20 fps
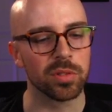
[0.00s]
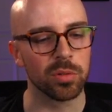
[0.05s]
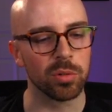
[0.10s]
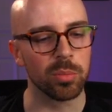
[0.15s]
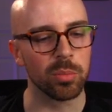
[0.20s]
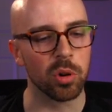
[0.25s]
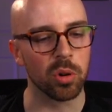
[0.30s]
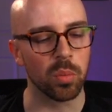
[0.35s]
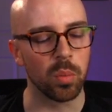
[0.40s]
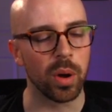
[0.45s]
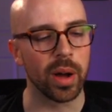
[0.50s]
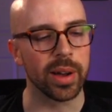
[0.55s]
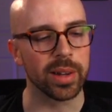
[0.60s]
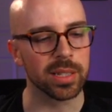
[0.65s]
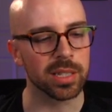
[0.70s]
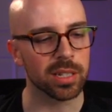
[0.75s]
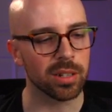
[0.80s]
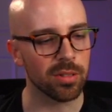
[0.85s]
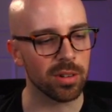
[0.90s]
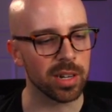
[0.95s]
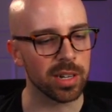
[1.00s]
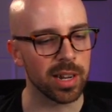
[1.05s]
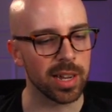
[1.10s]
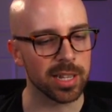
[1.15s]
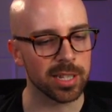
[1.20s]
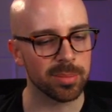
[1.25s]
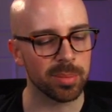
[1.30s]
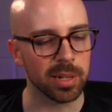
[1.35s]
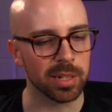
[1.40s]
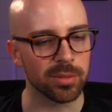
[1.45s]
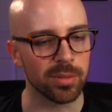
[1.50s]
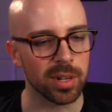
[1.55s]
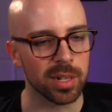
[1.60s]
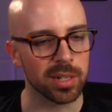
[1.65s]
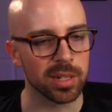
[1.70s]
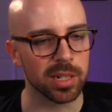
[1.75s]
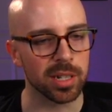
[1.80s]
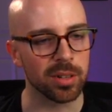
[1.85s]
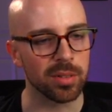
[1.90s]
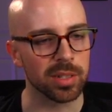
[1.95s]
to a more widescreen aspect
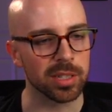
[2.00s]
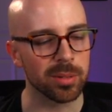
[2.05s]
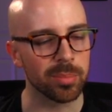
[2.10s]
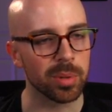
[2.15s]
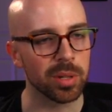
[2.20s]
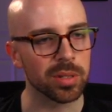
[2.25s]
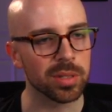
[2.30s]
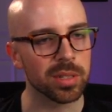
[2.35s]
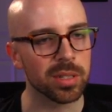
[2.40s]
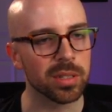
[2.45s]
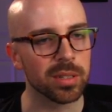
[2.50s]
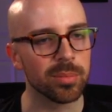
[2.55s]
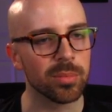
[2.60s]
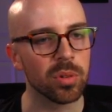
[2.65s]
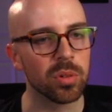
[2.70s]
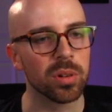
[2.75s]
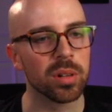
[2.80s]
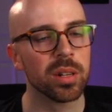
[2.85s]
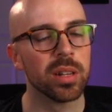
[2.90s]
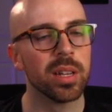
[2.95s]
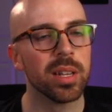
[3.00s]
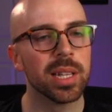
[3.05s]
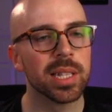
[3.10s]
ratio as opposed to the more